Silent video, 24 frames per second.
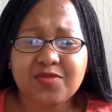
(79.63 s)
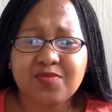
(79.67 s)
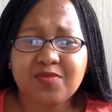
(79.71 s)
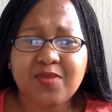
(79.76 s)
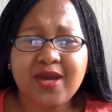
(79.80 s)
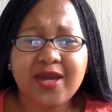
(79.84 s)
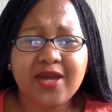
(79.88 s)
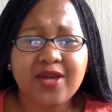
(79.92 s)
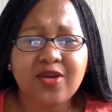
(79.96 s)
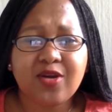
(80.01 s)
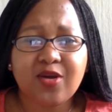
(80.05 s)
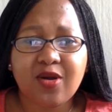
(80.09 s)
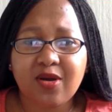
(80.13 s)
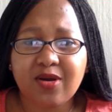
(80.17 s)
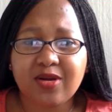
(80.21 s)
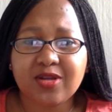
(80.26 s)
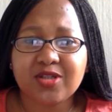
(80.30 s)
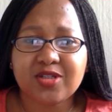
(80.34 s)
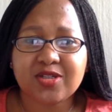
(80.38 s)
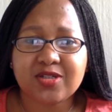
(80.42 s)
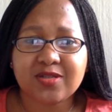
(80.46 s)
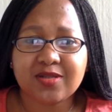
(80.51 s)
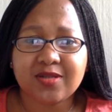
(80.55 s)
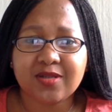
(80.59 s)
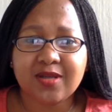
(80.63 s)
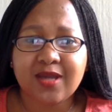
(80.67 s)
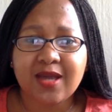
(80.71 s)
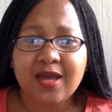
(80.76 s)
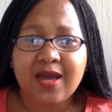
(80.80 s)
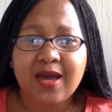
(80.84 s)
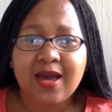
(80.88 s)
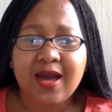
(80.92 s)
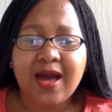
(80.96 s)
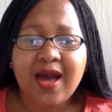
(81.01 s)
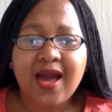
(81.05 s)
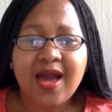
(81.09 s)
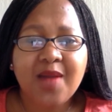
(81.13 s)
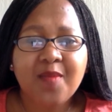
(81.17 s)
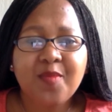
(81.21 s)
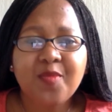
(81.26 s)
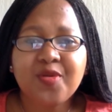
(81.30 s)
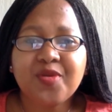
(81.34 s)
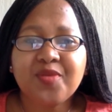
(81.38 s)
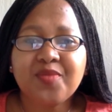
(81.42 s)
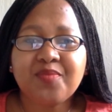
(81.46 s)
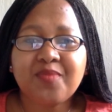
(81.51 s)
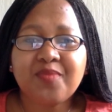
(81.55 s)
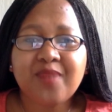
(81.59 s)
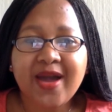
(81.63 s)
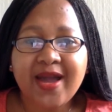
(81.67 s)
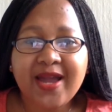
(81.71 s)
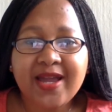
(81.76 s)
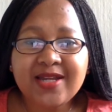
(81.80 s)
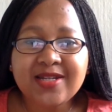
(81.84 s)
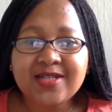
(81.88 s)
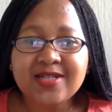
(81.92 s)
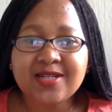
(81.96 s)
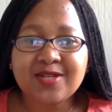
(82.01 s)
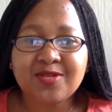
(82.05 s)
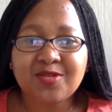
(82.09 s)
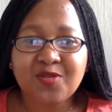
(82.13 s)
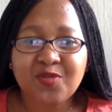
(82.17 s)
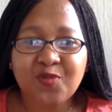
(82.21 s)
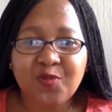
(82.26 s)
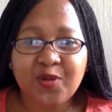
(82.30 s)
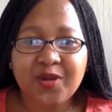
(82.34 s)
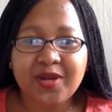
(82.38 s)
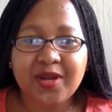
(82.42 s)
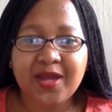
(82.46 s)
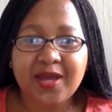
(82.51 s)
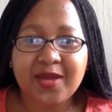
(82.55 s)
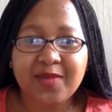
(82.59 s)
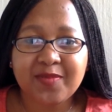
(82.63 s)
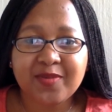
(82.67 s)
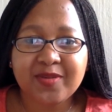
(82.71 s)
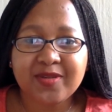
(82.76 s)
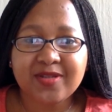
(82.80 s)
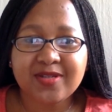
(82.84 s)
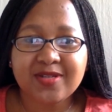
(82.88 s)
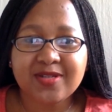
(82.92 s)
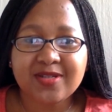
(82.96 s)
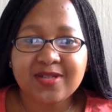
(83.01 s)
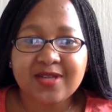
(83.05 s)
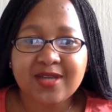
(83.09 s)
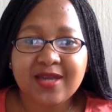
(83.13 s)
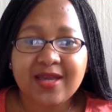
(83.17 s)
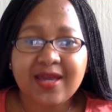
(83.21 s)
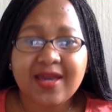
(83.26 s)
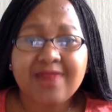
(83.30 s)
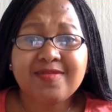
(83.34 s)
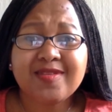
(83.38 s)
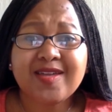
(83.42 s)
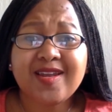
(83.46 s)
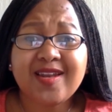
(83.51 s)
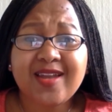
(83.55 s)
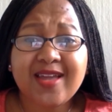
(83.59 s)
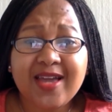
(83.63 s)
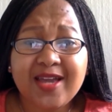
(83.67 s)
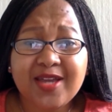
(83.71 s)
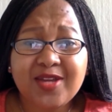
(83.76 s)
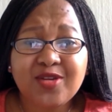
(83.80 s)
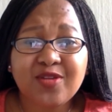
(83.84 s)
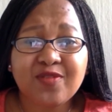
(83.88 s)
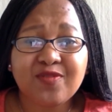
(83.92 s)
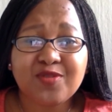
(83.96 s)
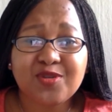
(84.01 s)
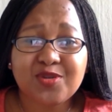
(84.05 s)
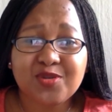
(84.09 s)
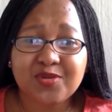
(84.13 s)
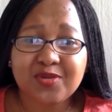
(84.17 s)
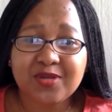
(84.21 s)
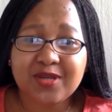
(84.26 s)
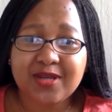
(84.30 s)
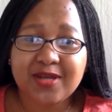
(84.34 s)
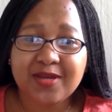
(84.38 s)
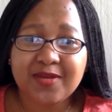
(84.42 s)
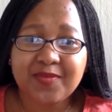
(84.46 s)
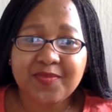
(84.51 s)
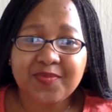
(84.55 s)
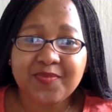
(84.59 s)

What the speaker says: My gosh, I am reminded of what happened in the land of Judah